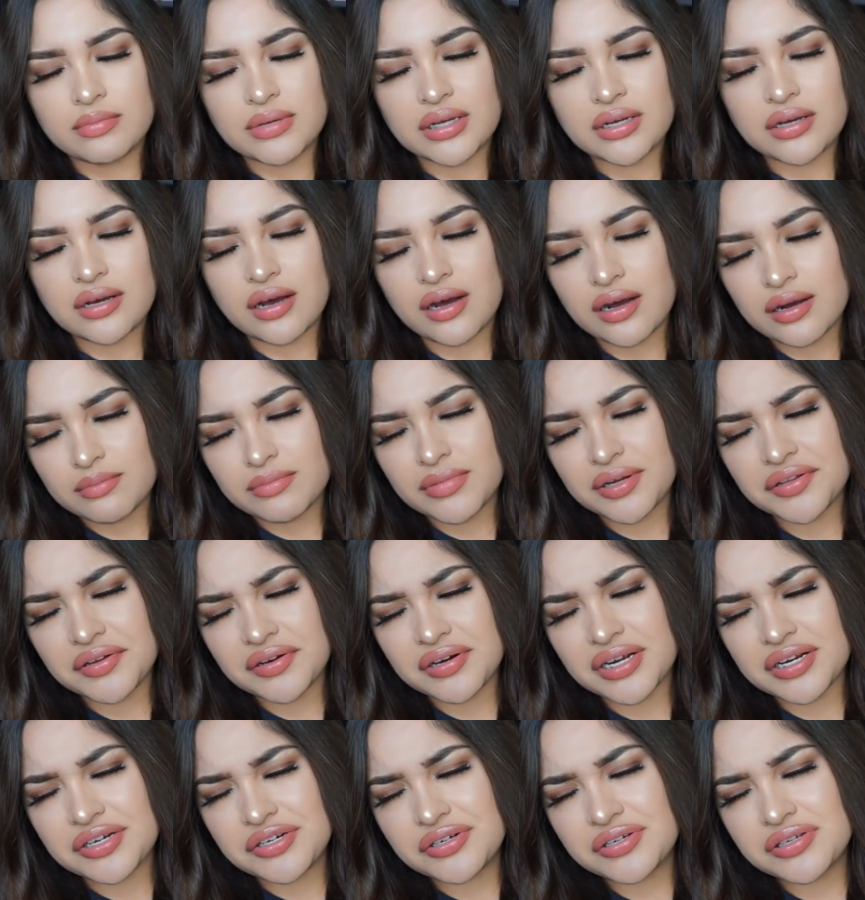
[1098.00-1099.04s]
my god, Mother
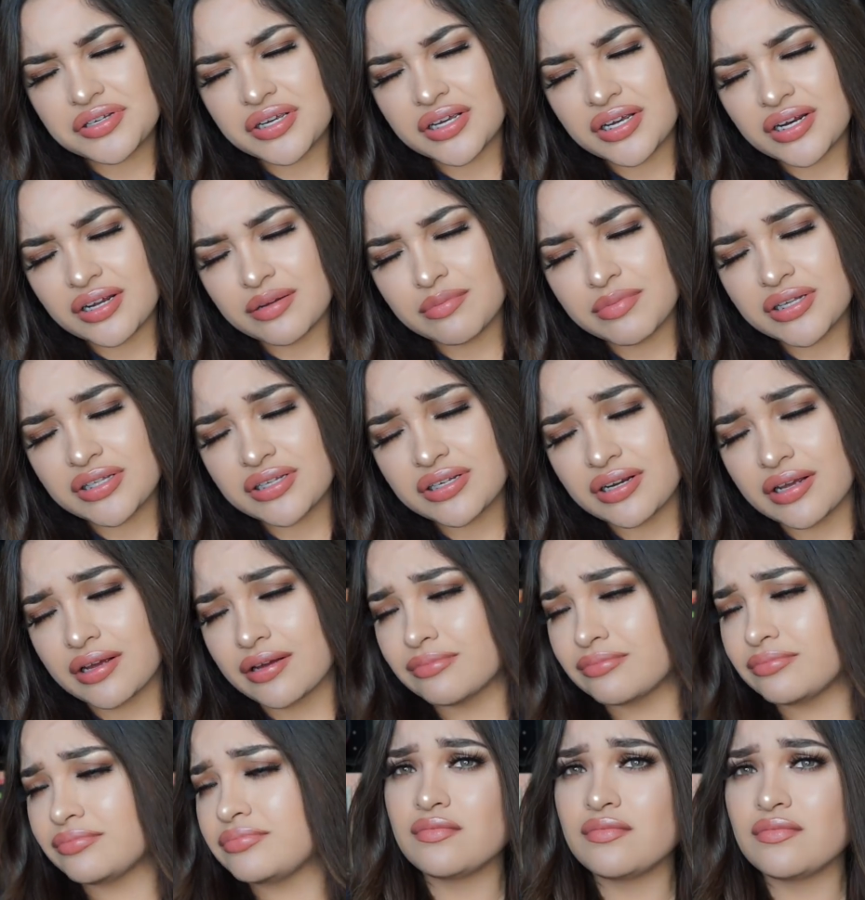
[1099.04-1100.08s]
Nature's killing me today.